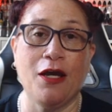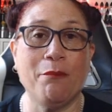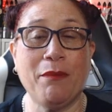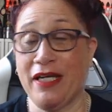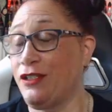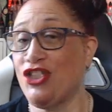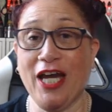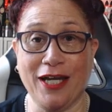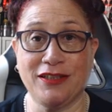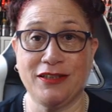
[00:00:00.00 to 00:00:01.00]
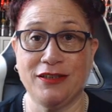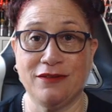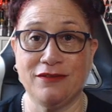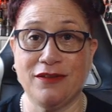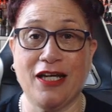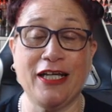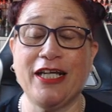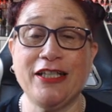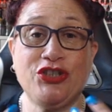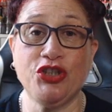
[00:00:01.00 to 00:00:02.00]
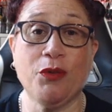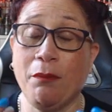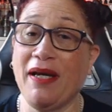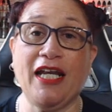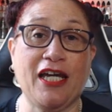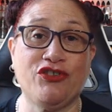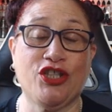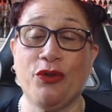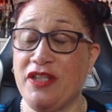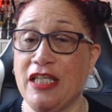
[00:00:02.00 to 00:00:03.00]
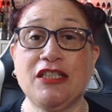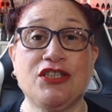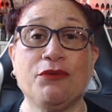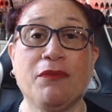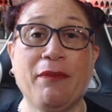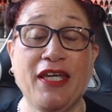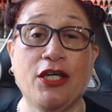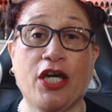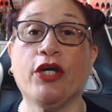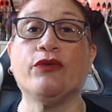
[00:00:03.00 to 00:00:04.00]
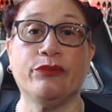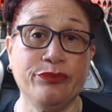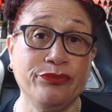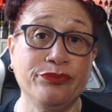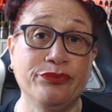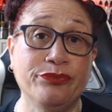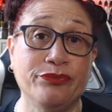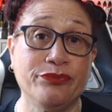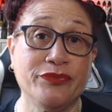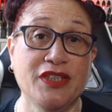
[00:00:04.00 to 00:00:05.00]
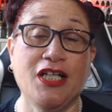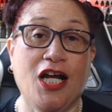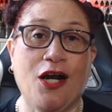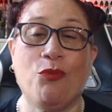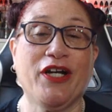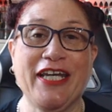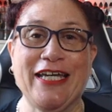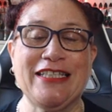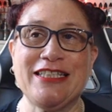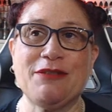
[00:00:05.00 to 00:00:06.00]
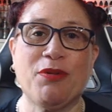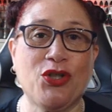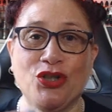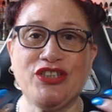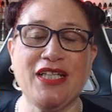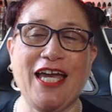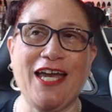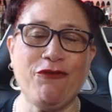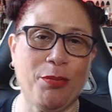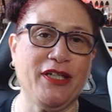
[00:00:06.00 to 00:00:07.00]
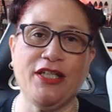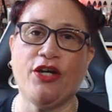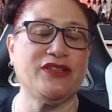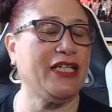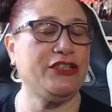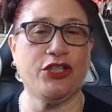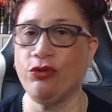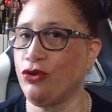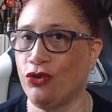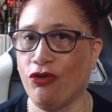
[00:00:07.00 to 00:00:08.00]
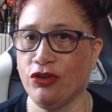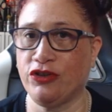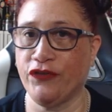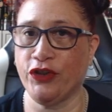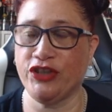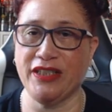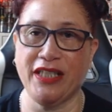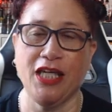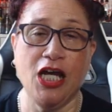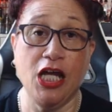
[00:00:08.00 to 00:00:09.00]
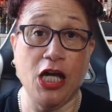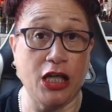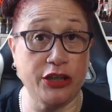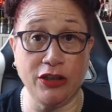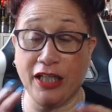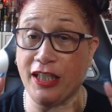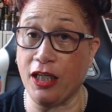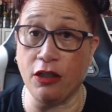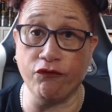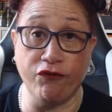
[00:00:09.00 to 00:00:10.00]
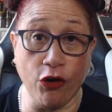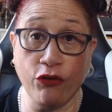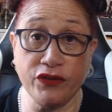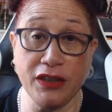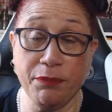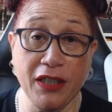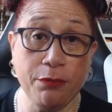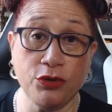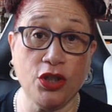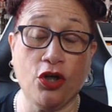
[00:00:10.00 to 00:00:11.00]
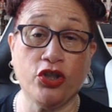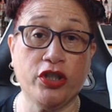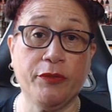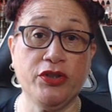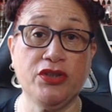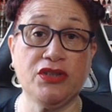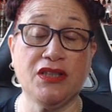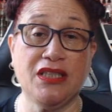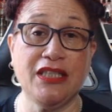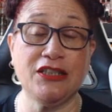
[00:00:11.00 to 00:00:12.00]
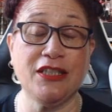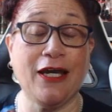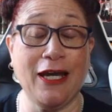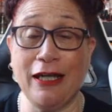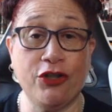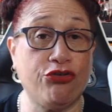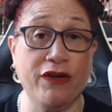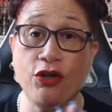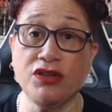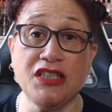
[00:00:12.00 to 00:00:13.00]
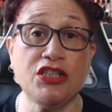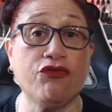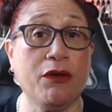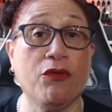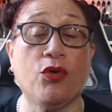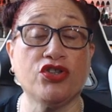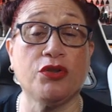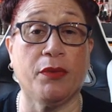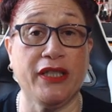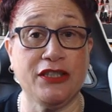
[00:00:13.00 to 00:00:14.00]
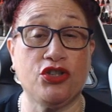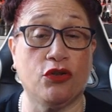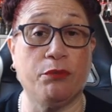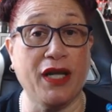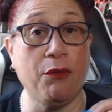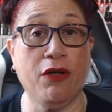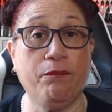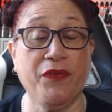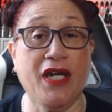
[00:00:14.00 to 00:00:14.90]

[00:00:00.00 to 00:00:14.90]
my chat. And I do on my live show things that make you go, hmm. And what it is because everybody knows I don't do controversy, I don't like getting involved in people's arguments and things. I'll agree or disagree with what somebody's done, but I won't,